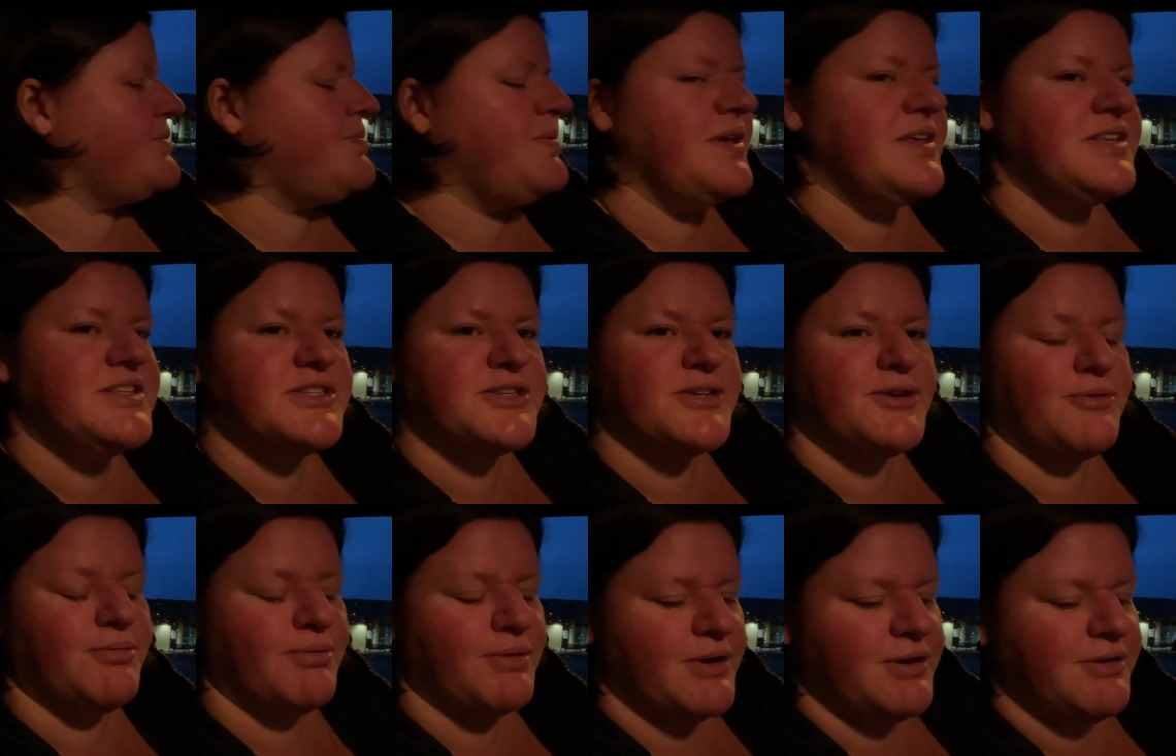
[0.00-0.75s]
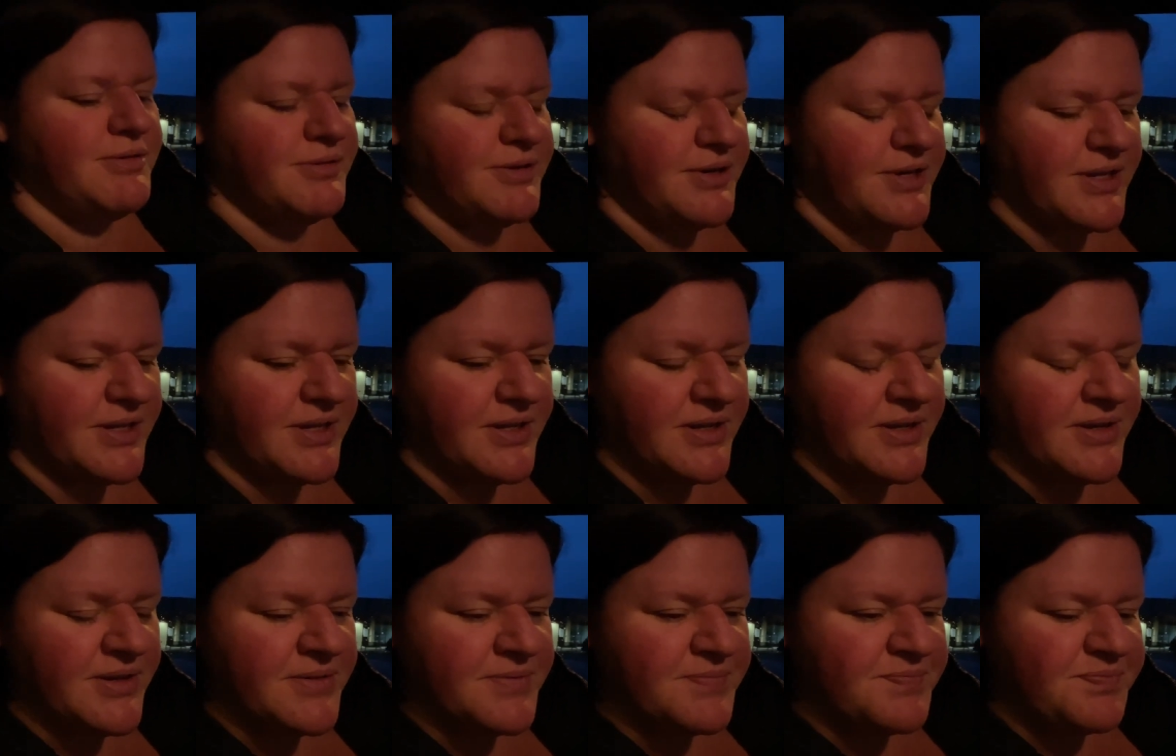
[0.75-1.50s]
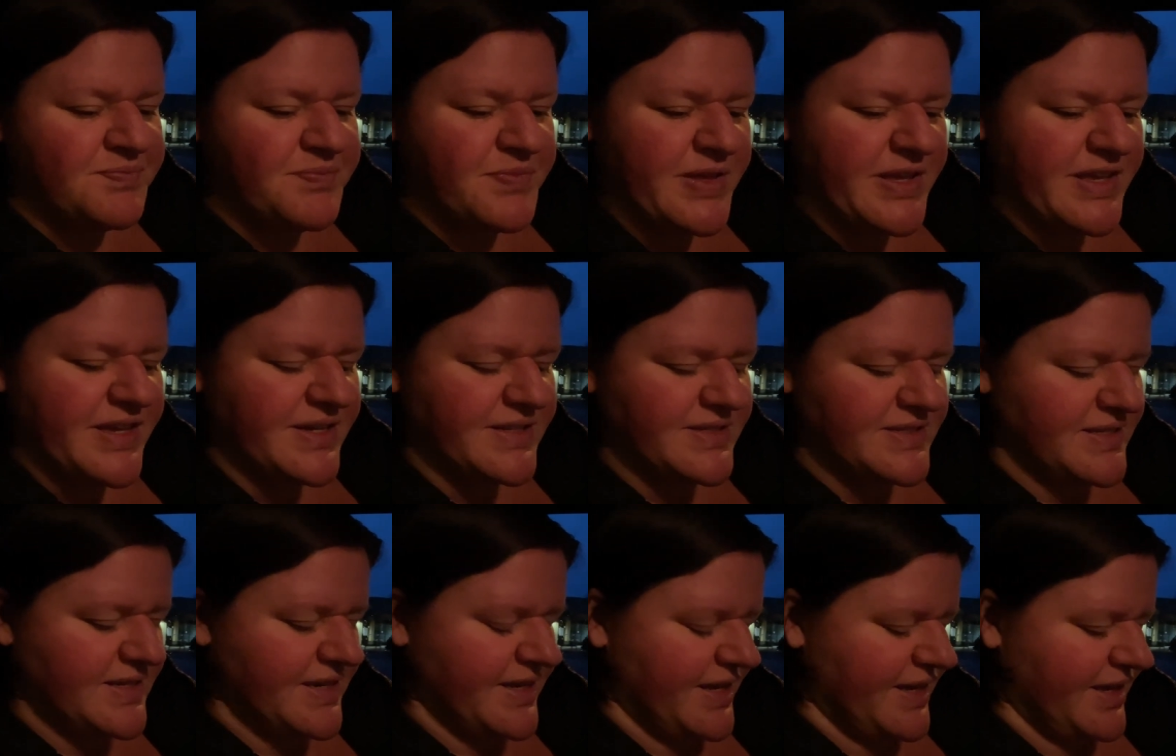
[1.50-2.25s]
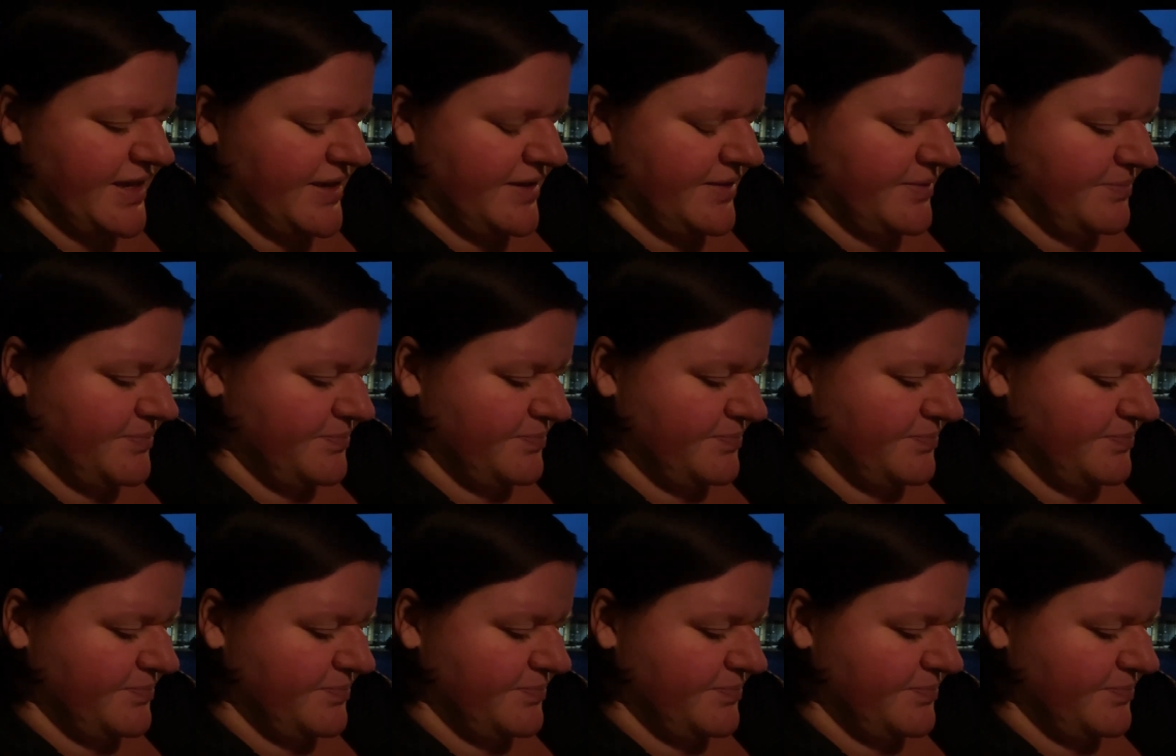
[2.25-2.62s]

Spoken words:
be screwed, because I